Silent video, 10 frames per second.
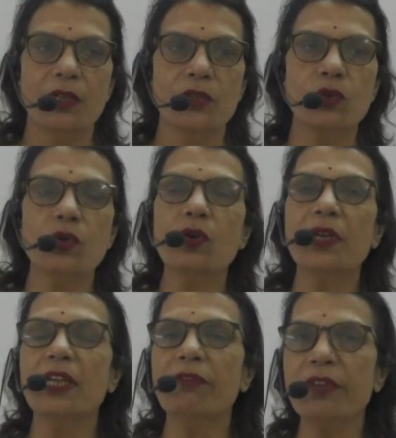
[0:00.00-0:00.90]
So
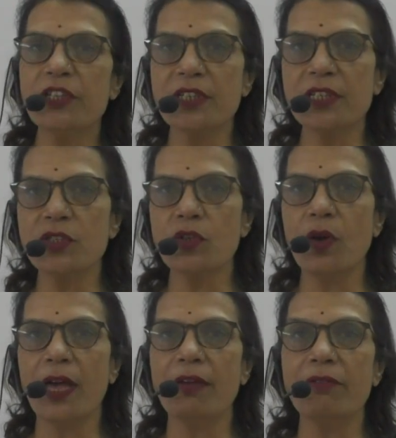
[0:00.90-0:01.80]
in which test you
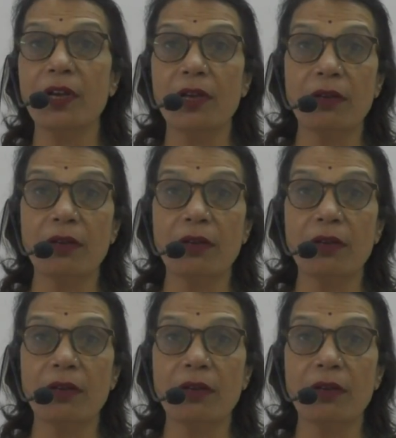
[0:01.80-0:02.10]
have